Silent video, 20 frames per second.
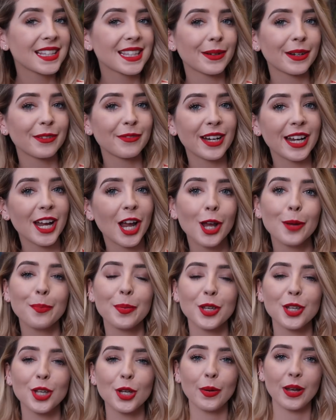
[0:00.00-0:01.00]
So I really
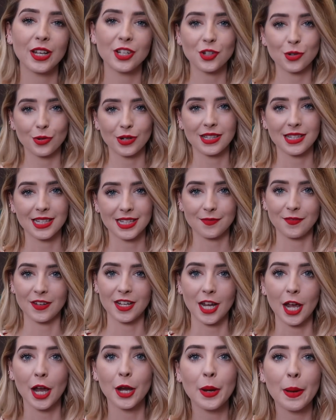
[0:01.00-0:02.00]
hope you enjoyed this
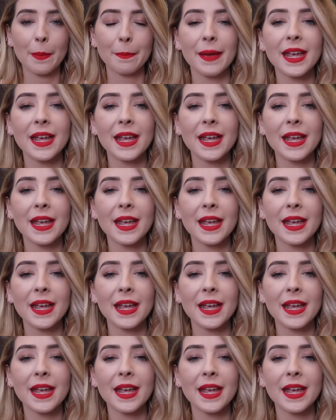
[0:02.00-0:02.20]
video.